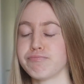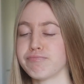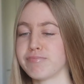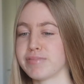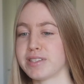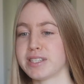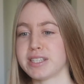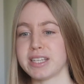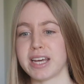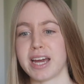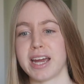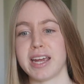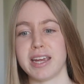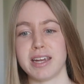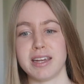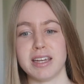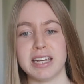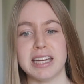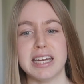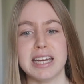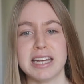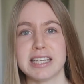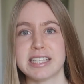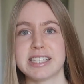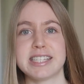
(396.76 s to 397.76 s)

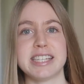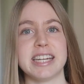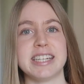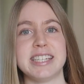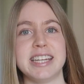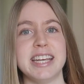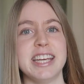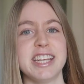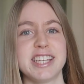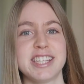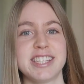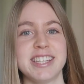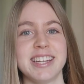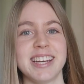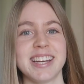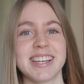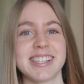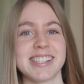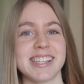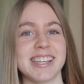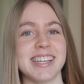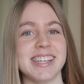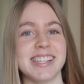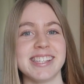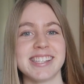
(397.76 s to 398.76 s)
say
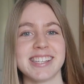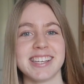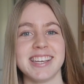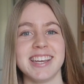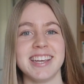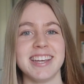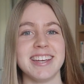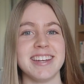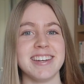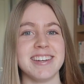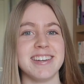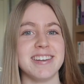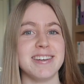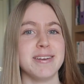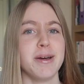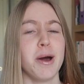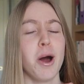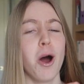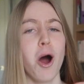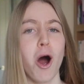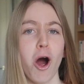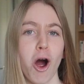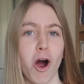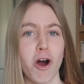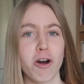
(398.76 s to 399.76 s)
statistics is in
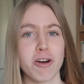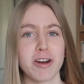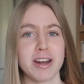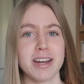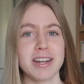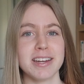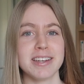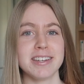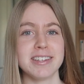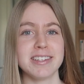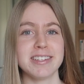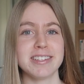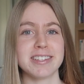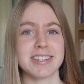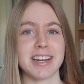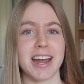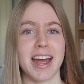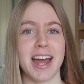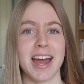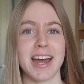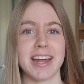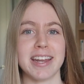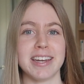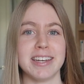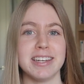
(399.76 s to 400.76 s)
orange
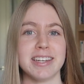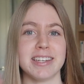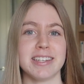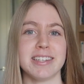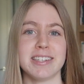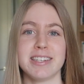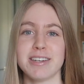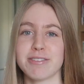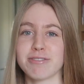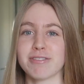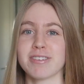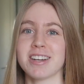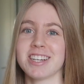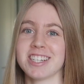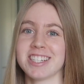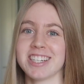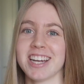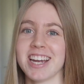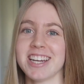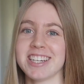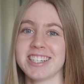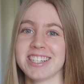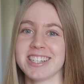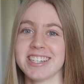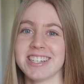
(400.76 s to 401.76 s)
and
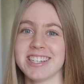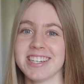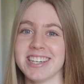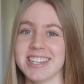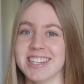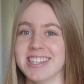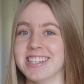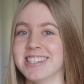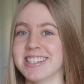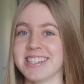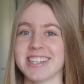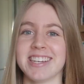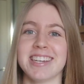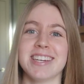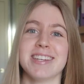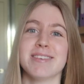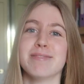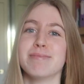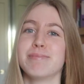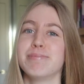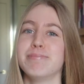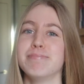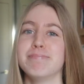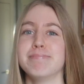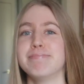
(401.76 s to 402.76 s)
differentiation is
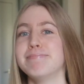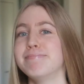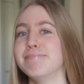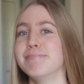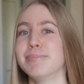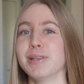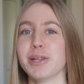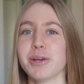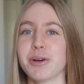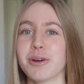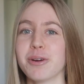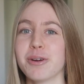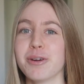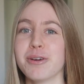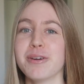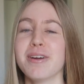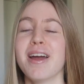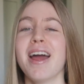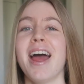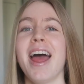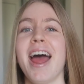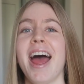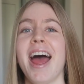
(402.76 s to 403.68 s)
in blue,